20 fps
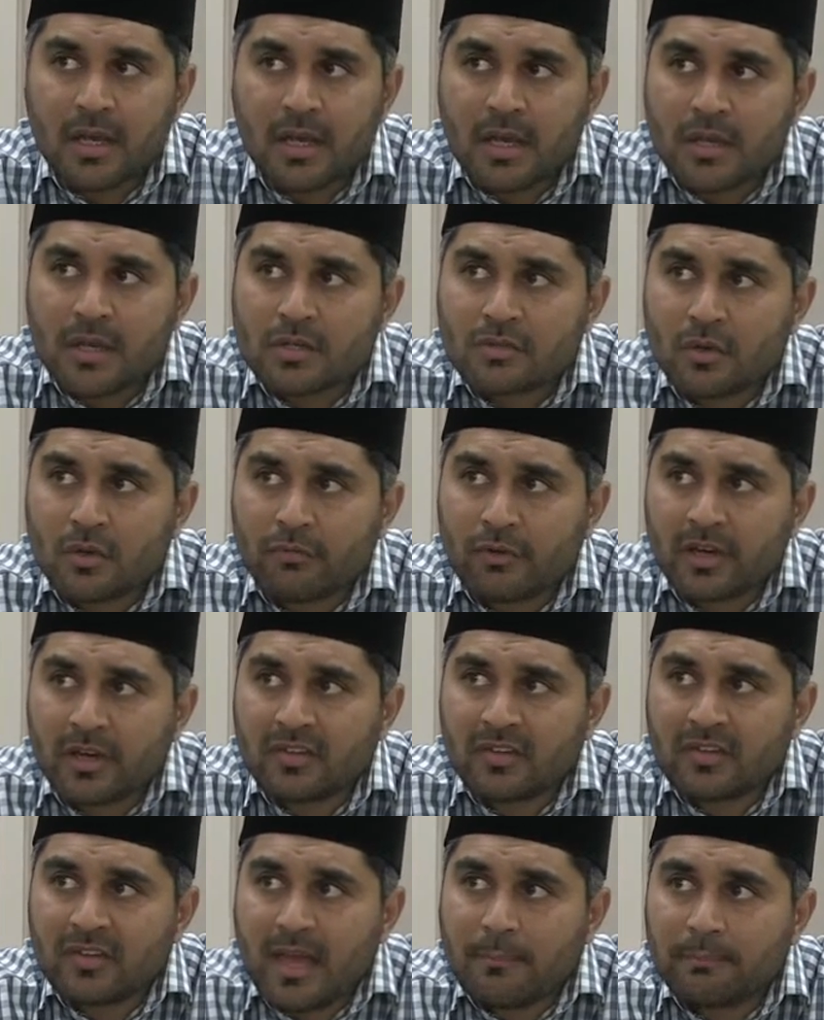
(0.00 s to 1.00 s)
So for
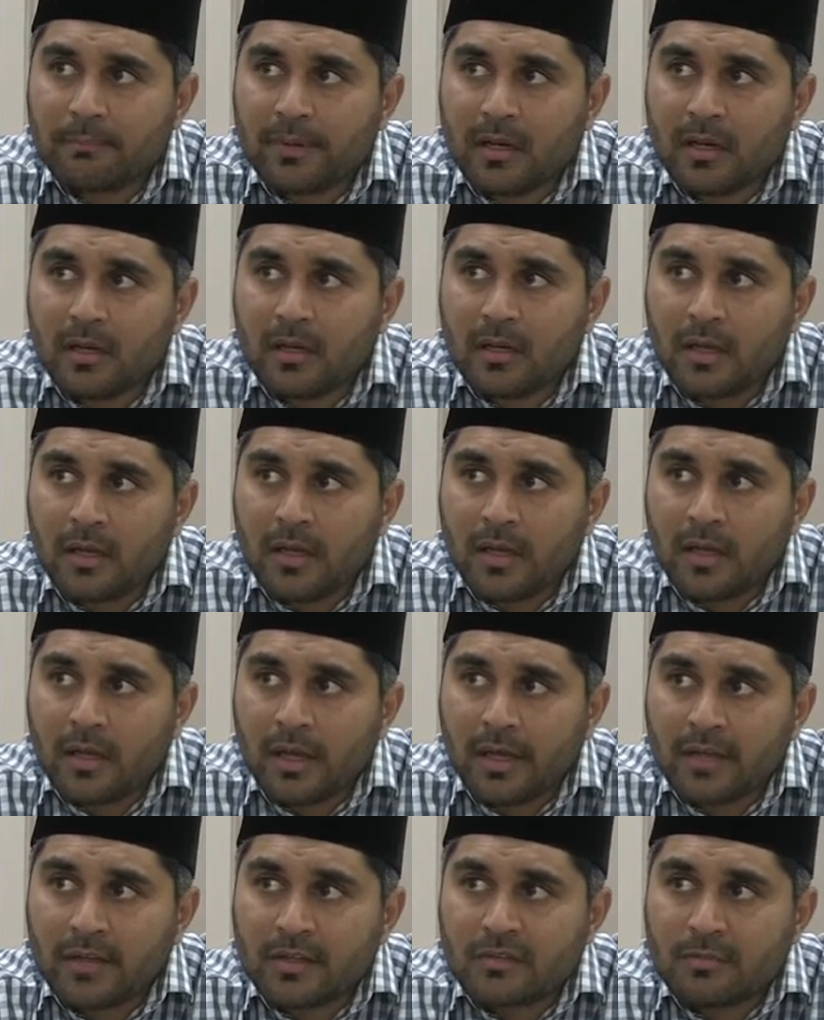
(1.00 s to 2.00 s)
example,
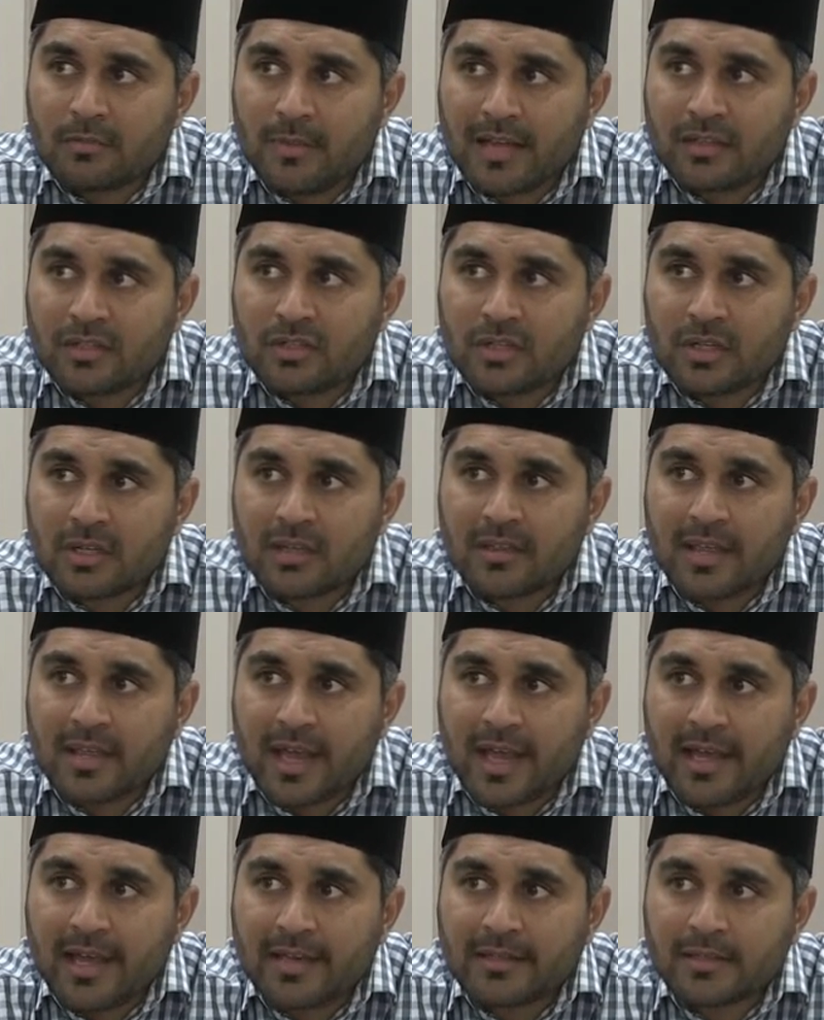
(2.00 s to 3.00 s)
it is mentioned
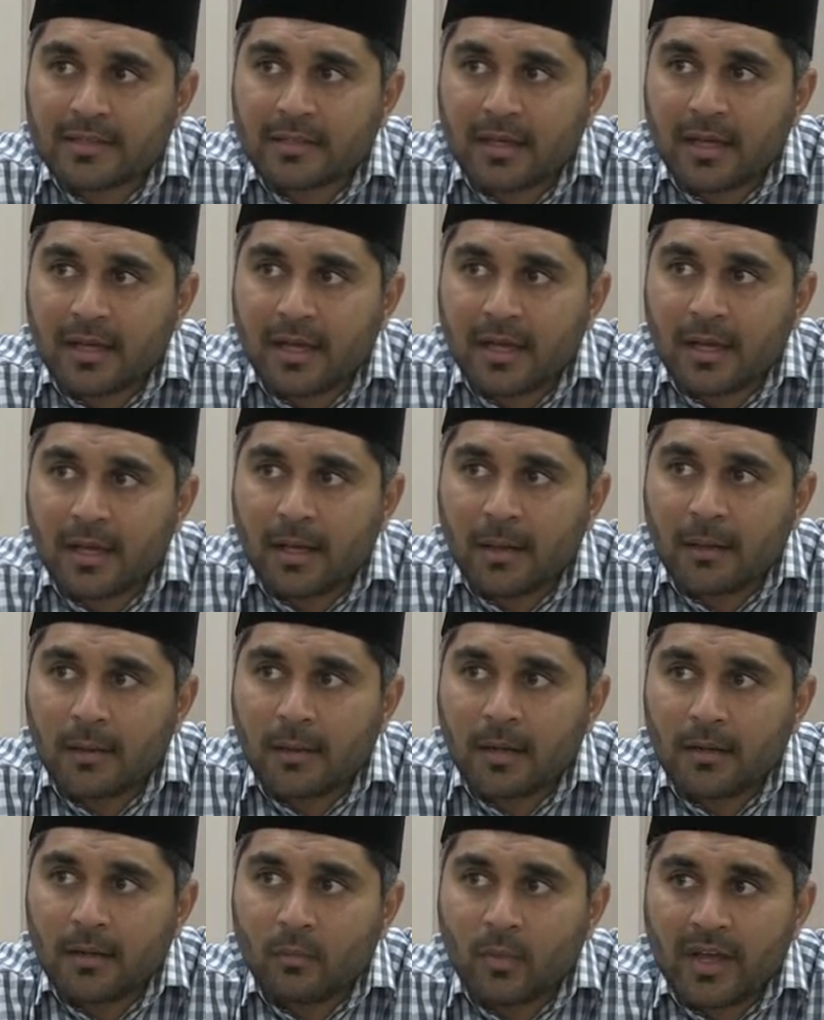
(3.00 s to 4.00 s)
that
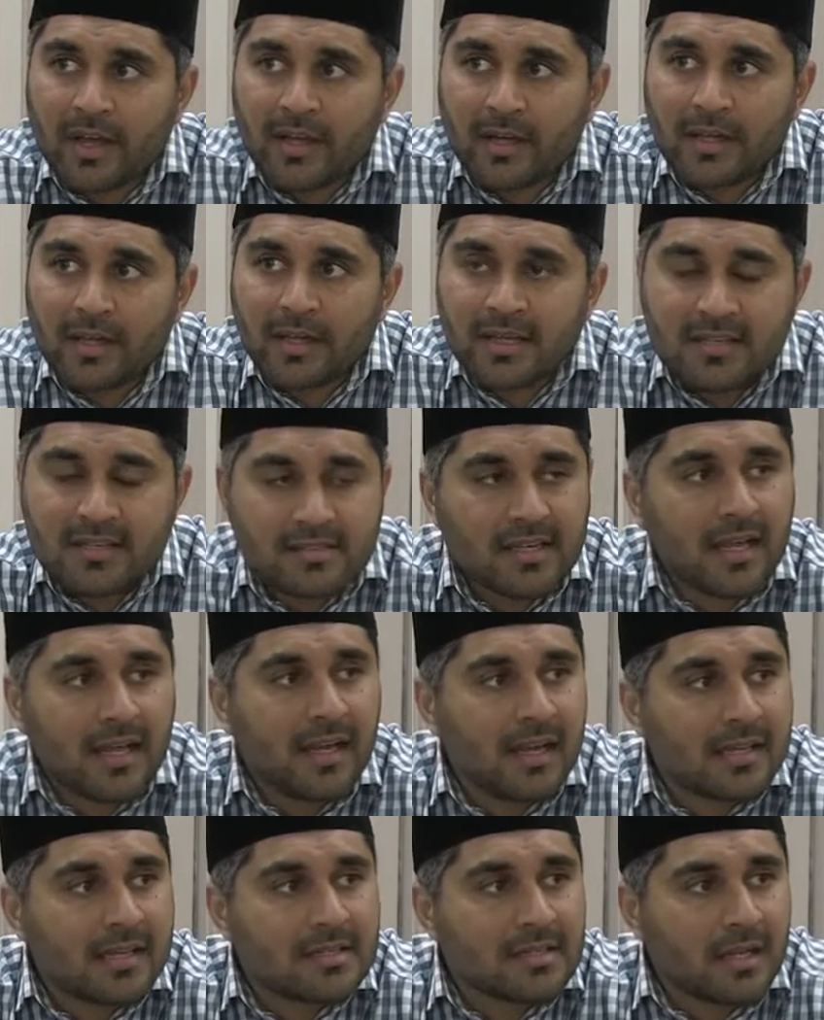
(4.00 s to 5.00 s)
when Isa
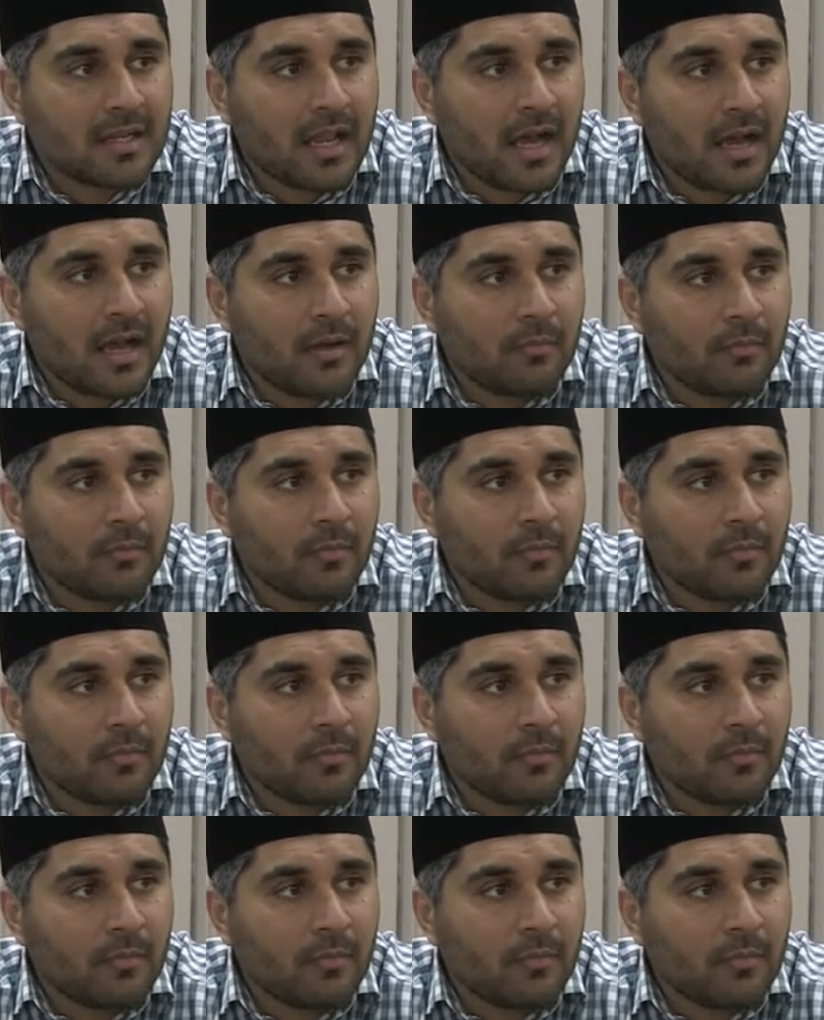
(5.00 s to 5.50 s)
alayhi salam